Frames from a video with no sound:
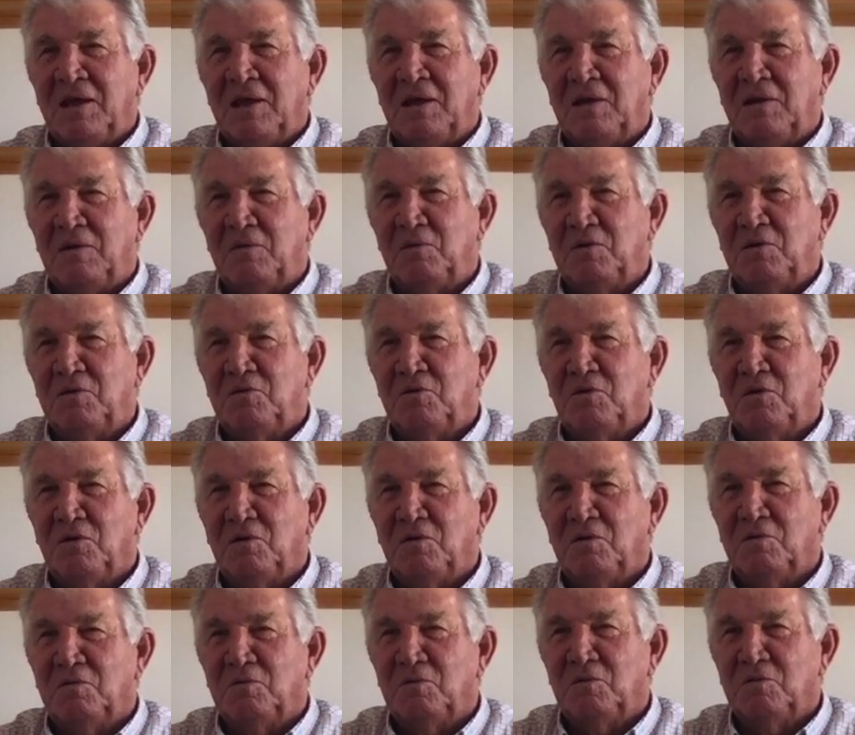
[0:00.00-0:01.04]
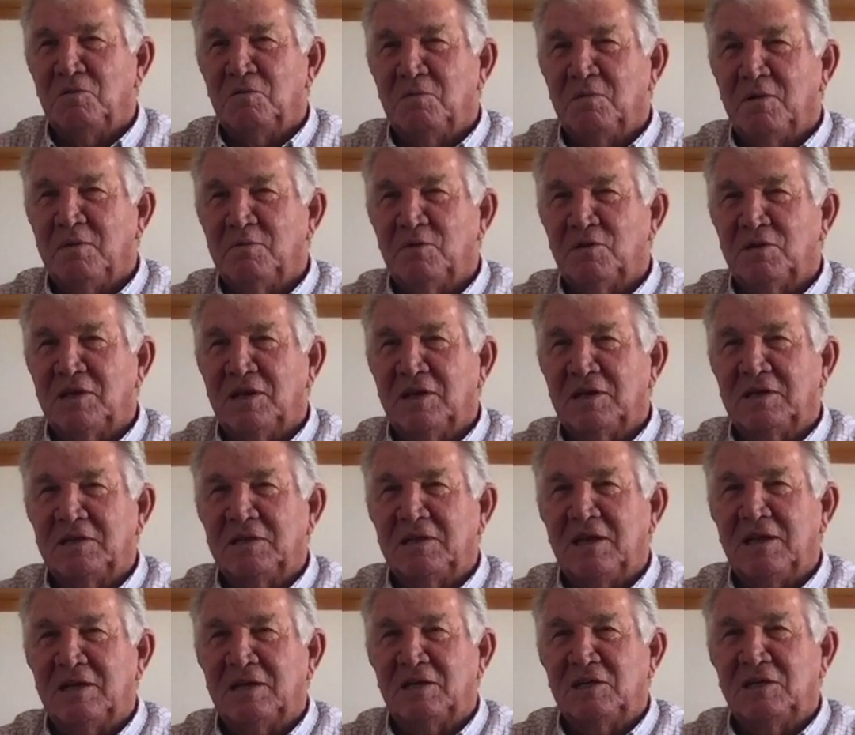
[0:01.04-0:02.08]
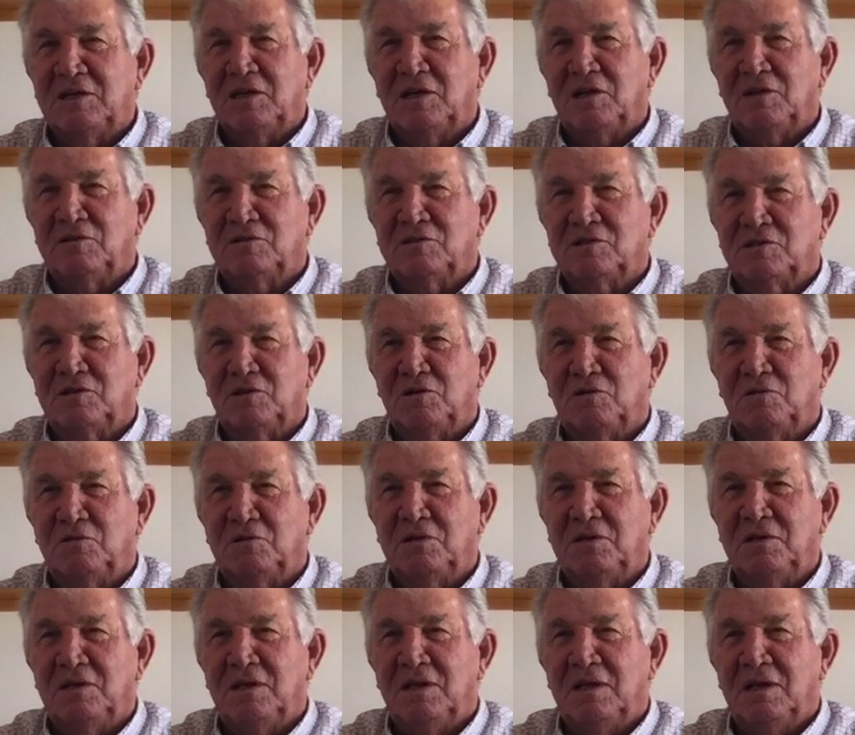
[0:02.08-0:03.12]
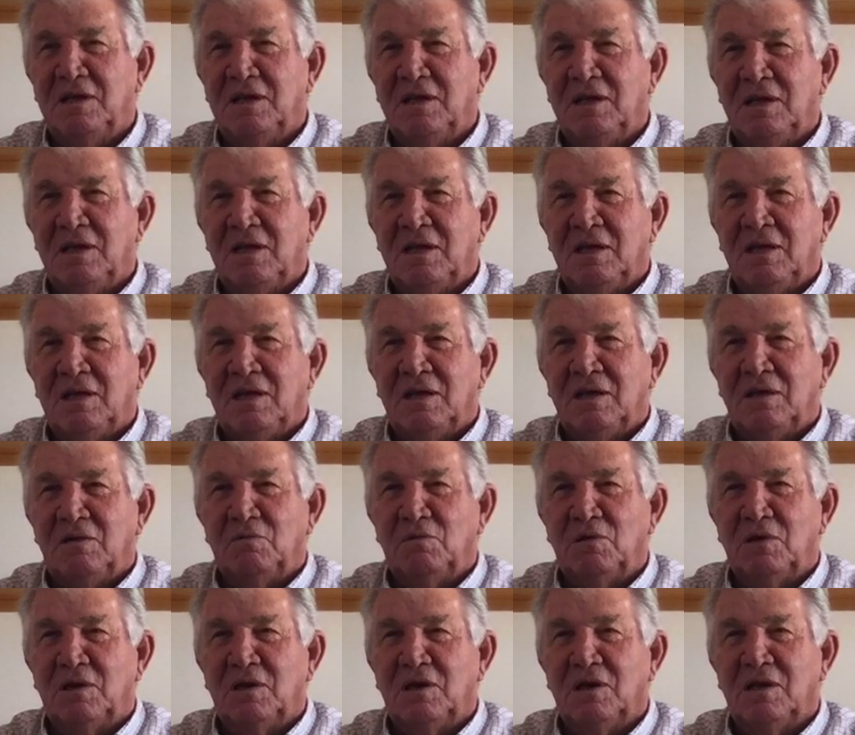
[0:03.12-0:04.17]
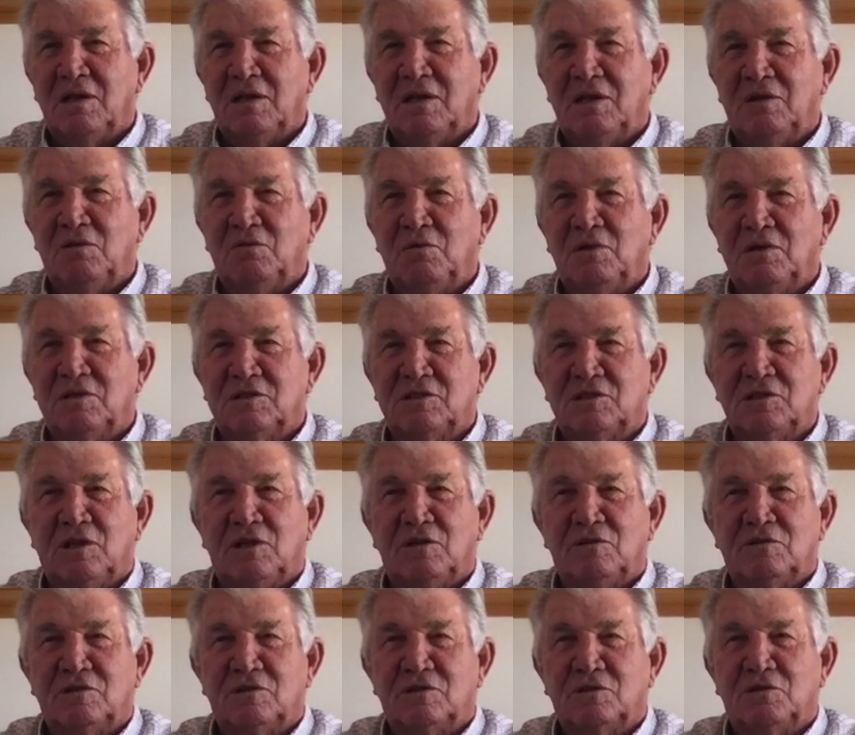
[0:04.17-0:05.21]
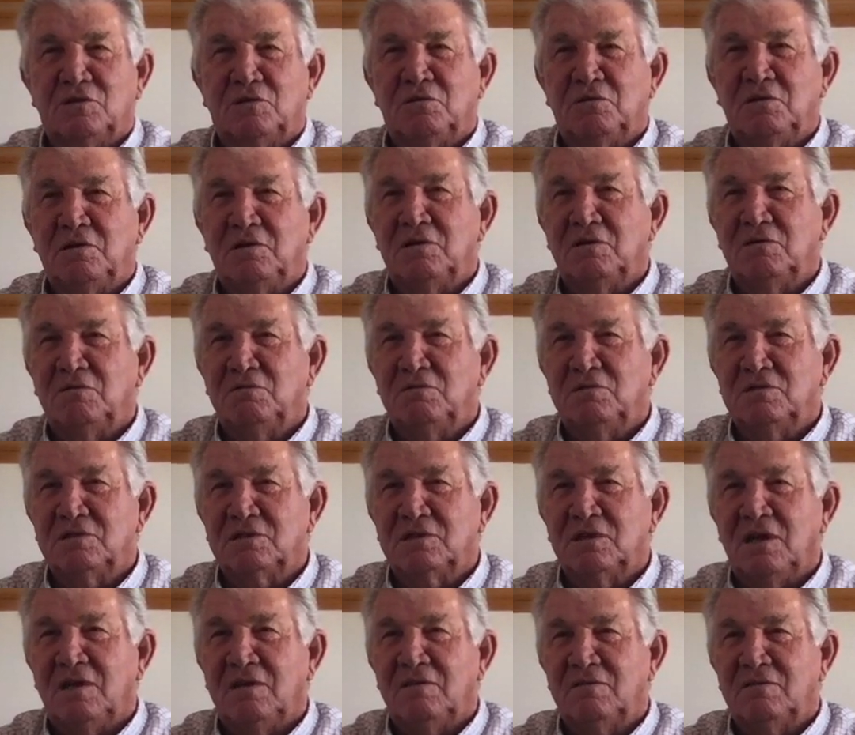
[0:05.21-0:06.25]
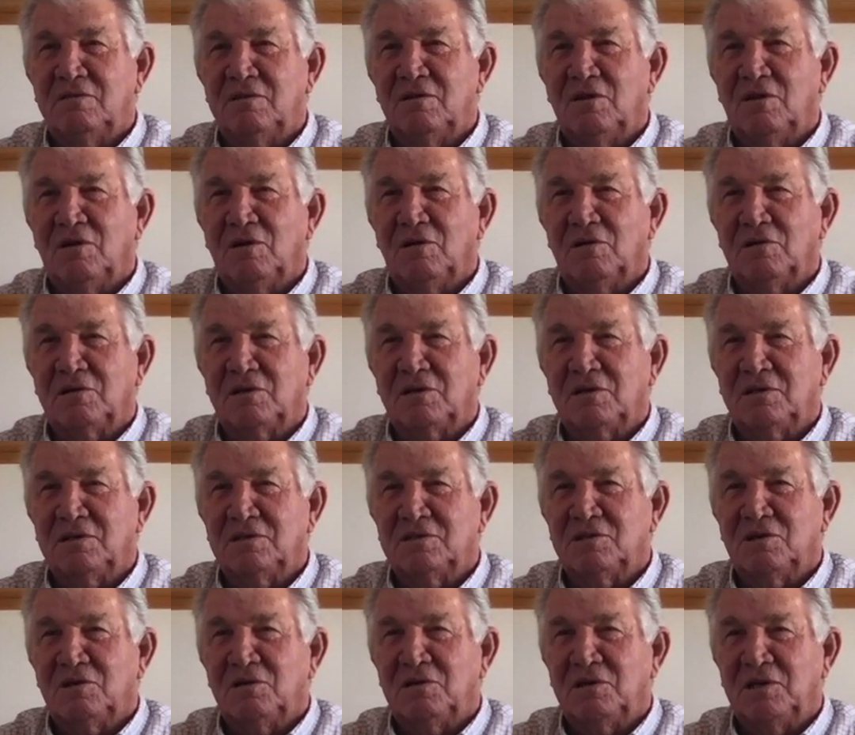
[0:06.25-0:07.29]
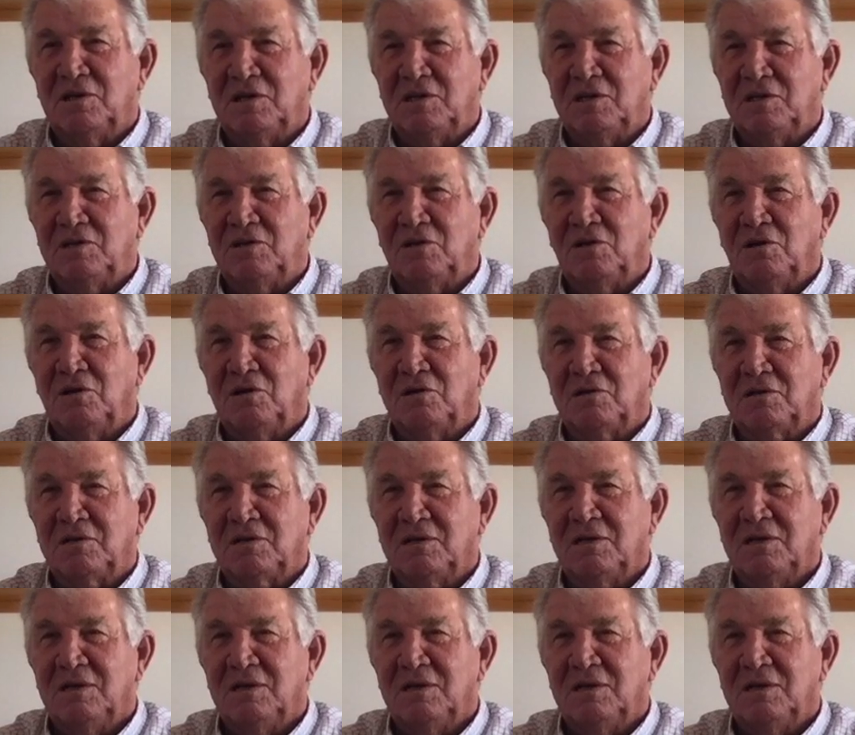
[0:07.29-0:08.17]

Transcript: And we remember taking that to Yellowstone. And we got into West Yellowstone, and it was kind of dark, starting to get dark.